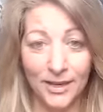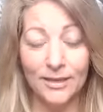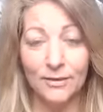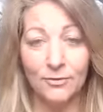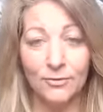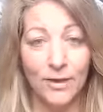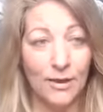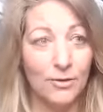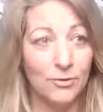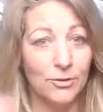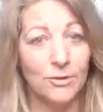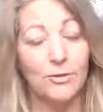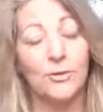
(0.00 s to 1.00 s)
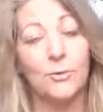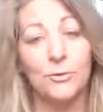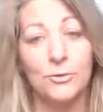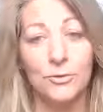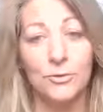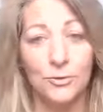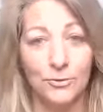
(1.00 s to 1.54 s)
in around the whole
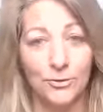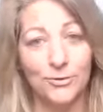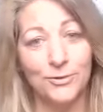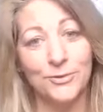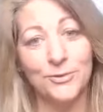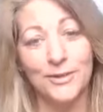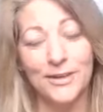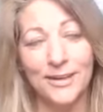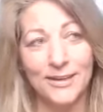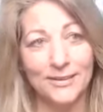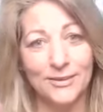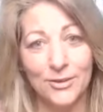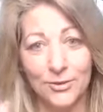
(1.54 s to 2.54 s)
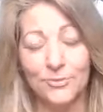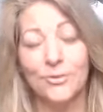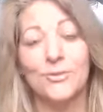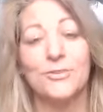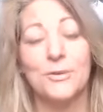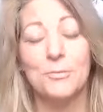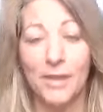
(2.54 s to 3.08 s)
universal, the universe
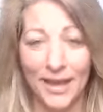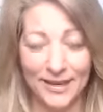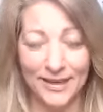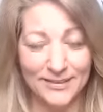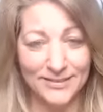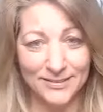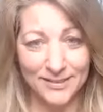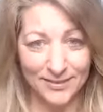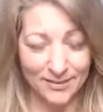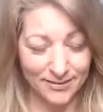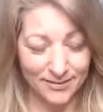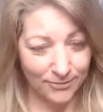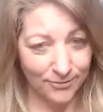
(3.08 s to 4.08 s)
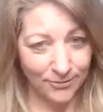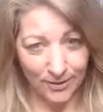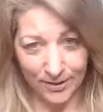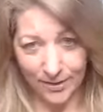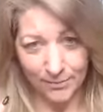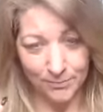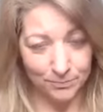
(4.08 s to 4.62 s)
and the planets and stuff.
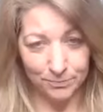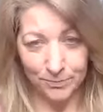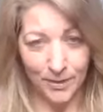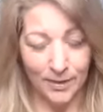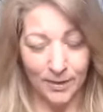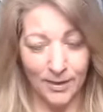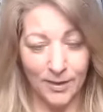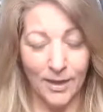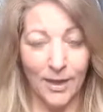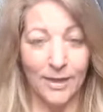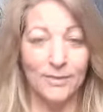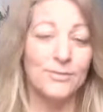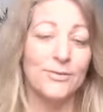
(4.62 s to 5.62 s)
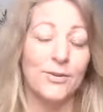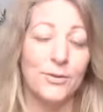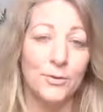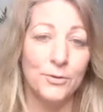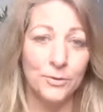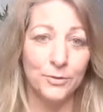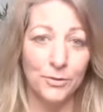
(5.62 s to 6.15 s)
Um, and so
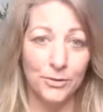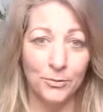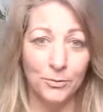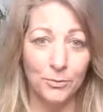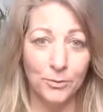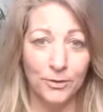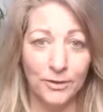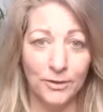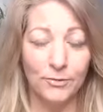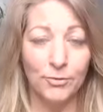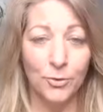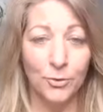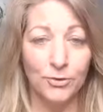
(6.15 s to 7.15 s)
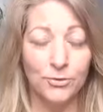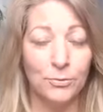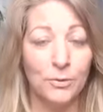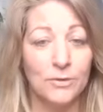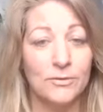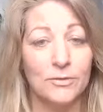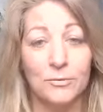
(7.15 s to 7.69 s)
the work, of course,
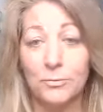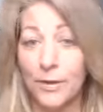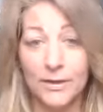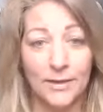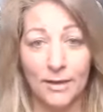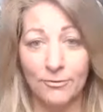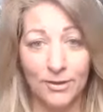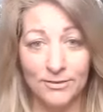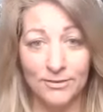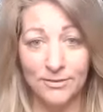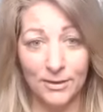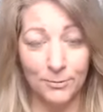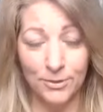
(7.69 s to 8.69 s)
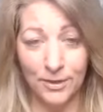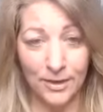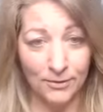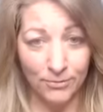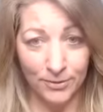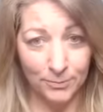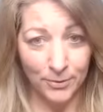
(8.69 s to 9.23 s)
wasn't might not resonate with
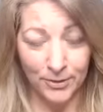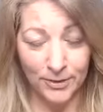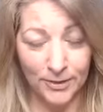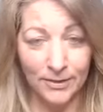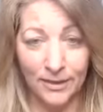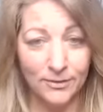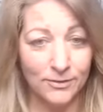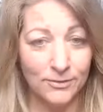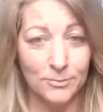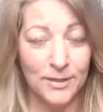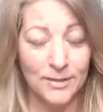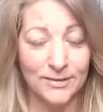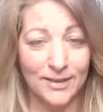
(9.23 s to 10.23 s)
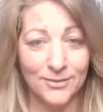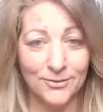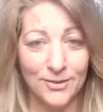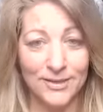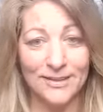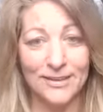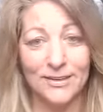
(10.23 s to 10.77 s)
everybody. That doesn't mean that the
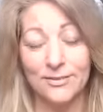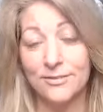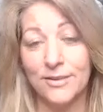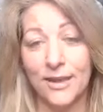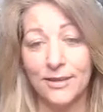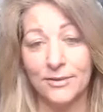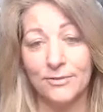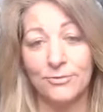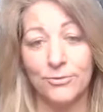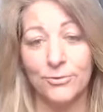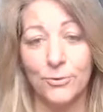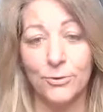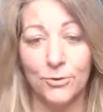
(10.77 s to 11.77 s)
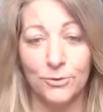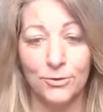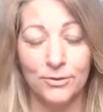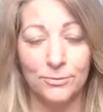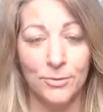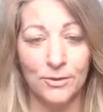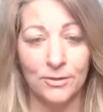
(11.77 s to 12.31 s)
reading is exactly for you
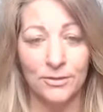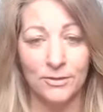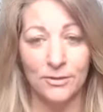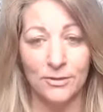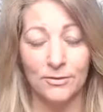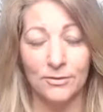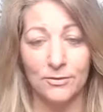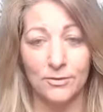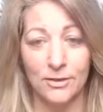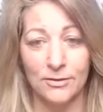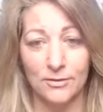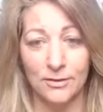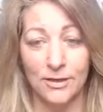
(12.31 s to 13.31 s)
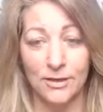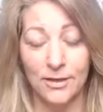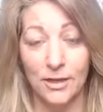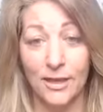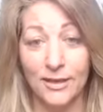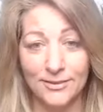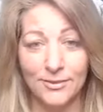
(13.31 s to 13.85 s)
this month because it's it's a
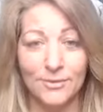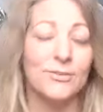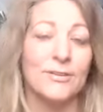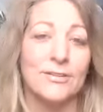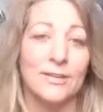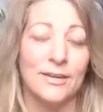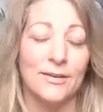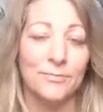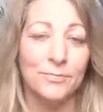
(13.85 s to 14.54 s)
collective. It's a